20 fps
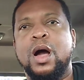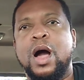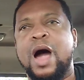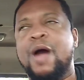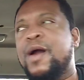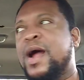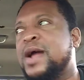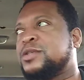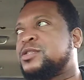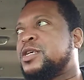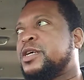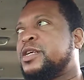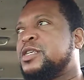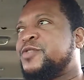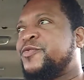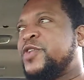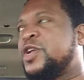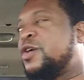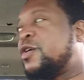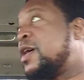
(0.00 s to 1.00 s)
Alright, so this
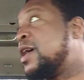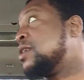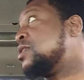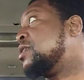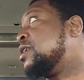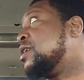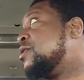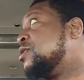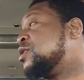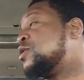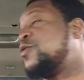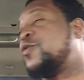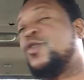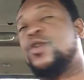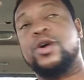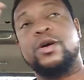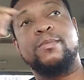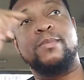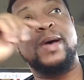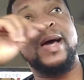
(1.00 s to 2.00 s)
video right here is
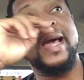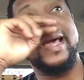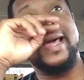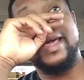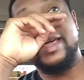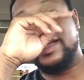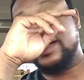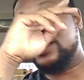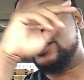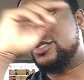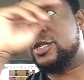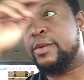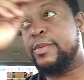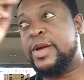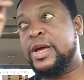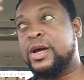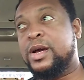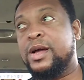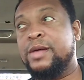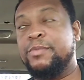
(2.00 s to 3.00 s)
for my
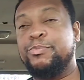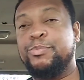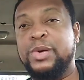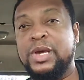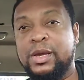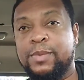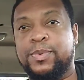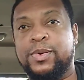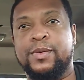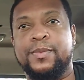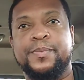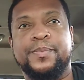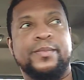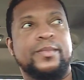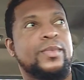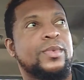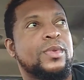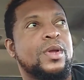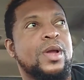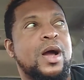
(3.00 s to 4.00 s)
Jamaican people,
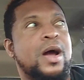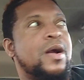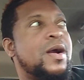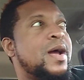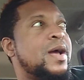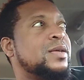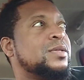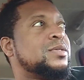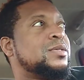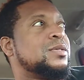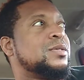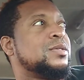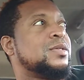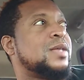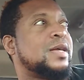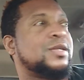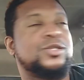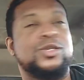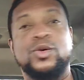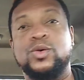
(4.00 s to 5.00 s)
alright,
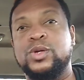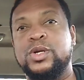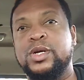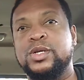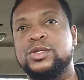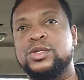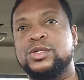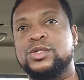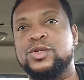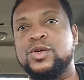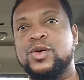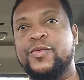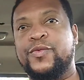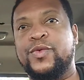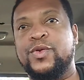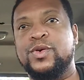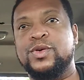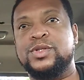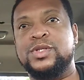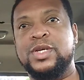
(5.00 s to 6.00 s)
that tune in to
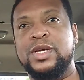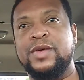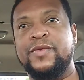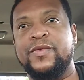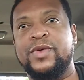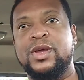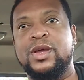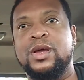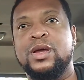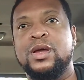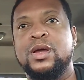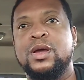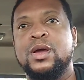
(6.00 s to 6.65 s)
SouFLo TV,